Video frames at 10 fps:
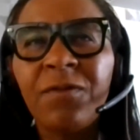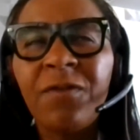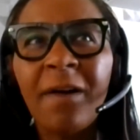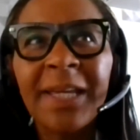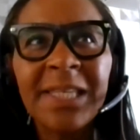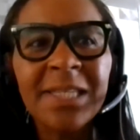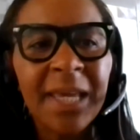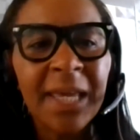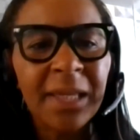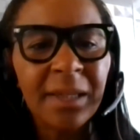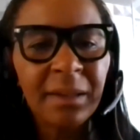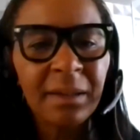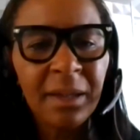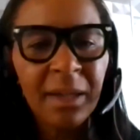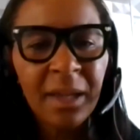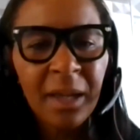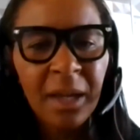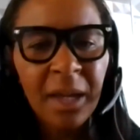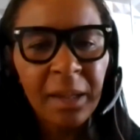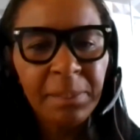finding
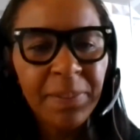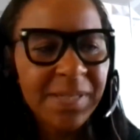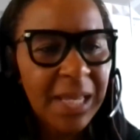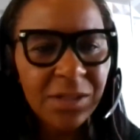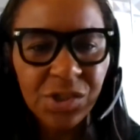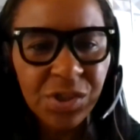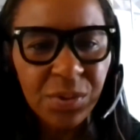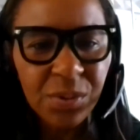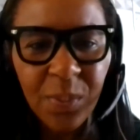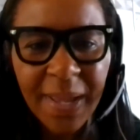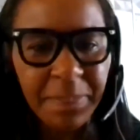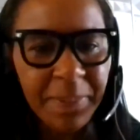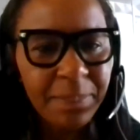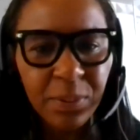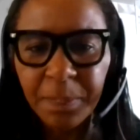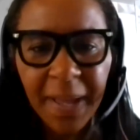potential where people